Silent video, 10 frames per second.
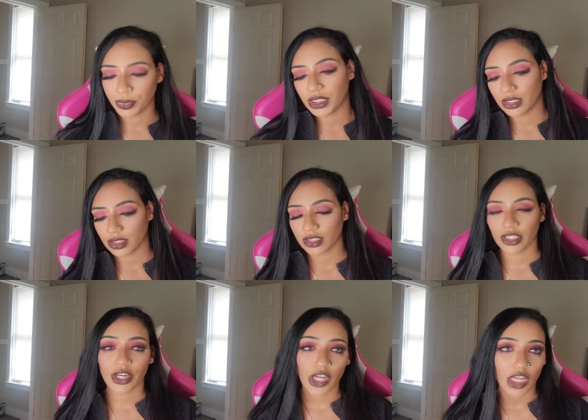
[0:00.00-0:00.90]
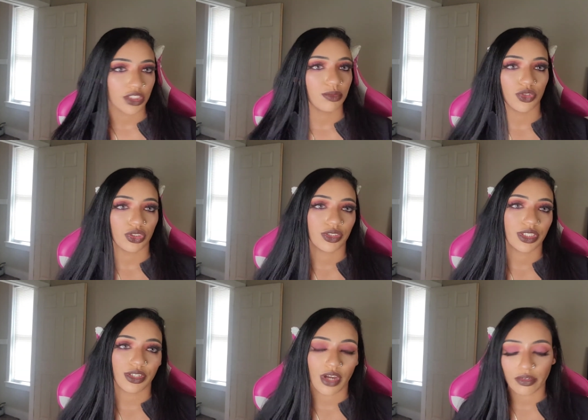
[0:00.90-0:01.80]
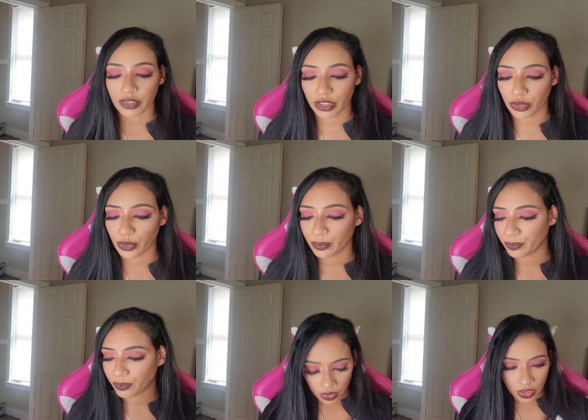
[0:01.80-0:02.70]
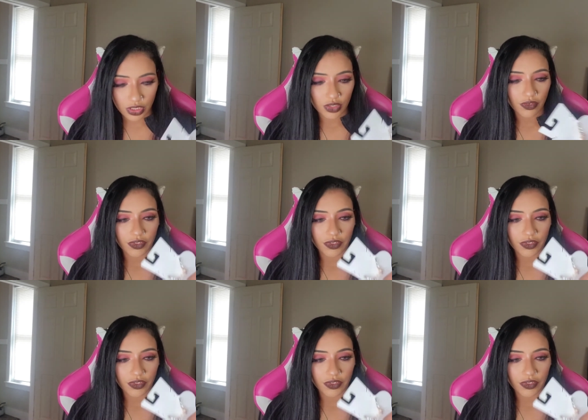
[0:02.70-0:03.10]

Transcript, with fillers: pieces. They are costume jewelry. They're not real. Okay, so